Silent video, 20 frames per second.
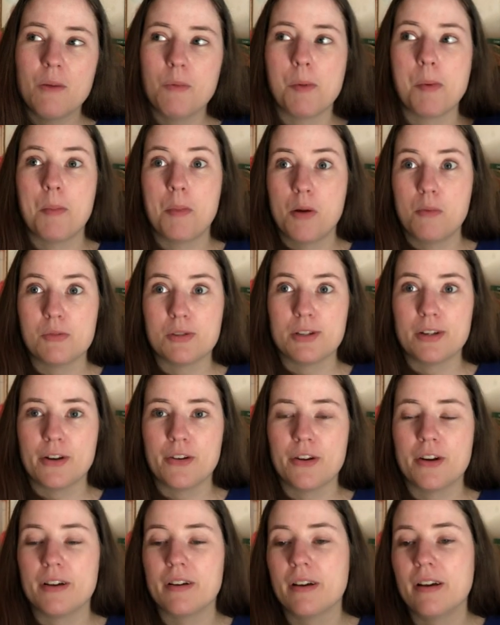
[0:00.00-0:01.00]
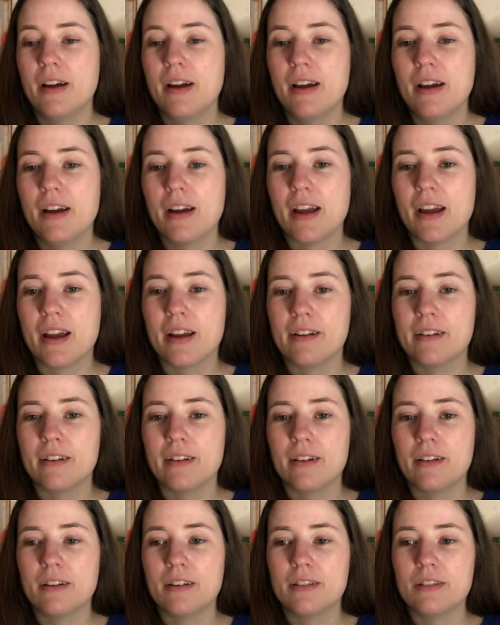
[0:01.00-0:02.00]
when my mom was younger, and
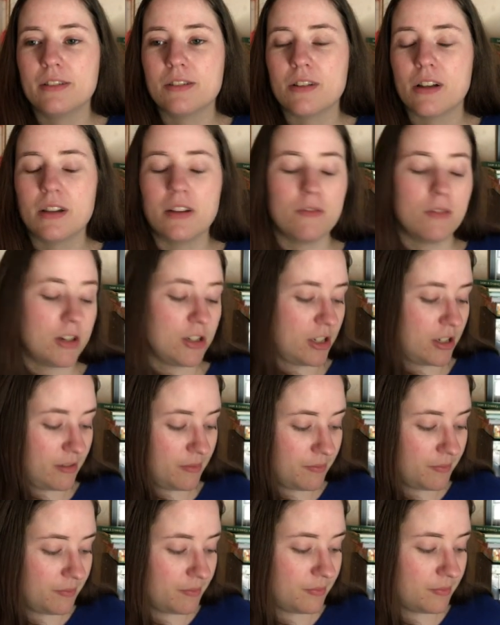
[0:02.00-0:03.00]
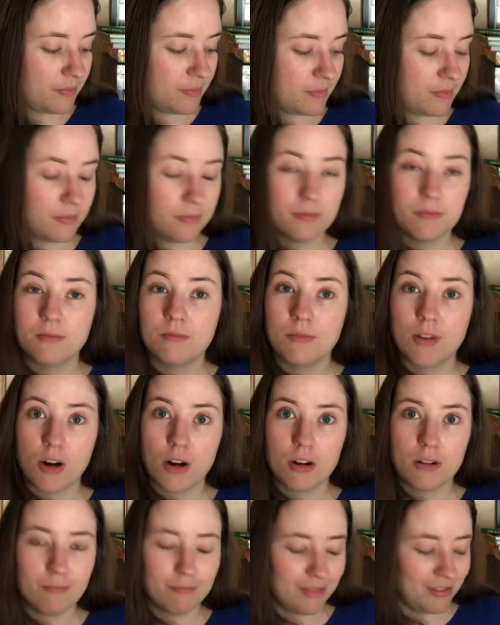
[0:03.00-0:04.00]
uh, so I love watching
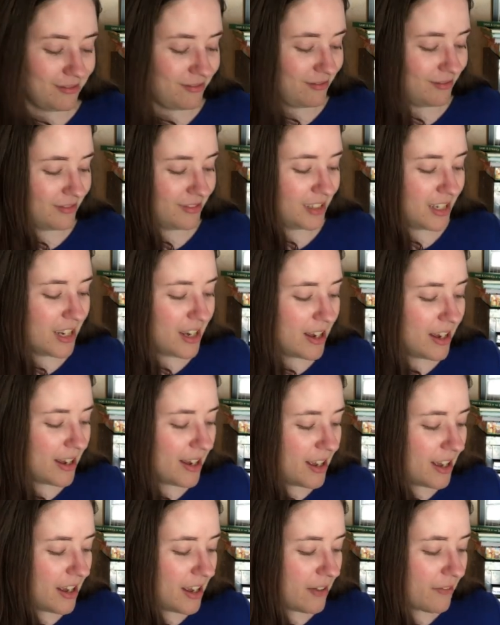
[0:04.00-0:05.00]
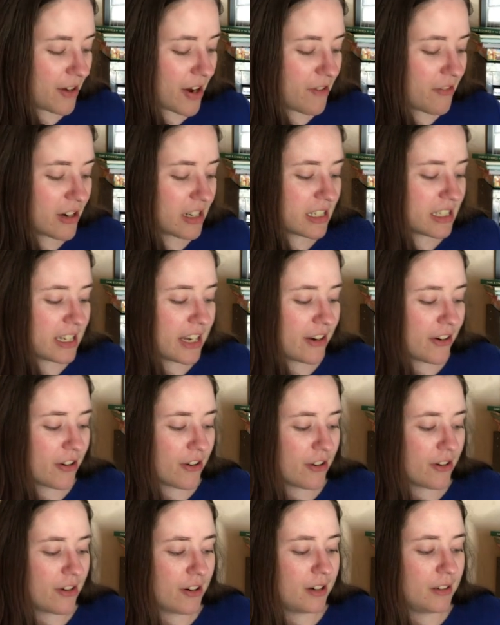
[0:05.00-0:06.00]
her. Favorite
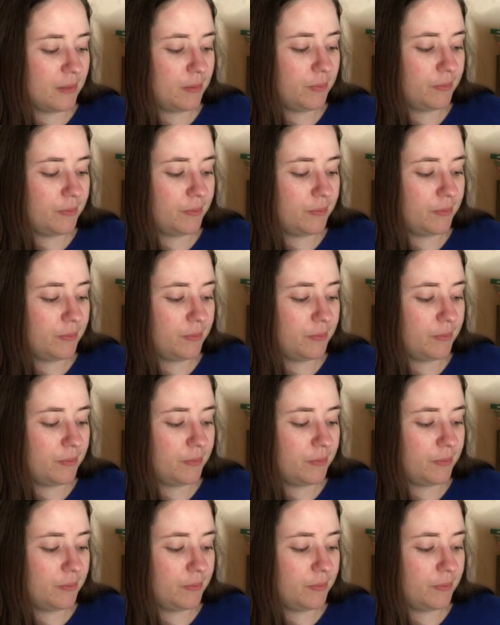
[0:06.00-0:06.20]
singer.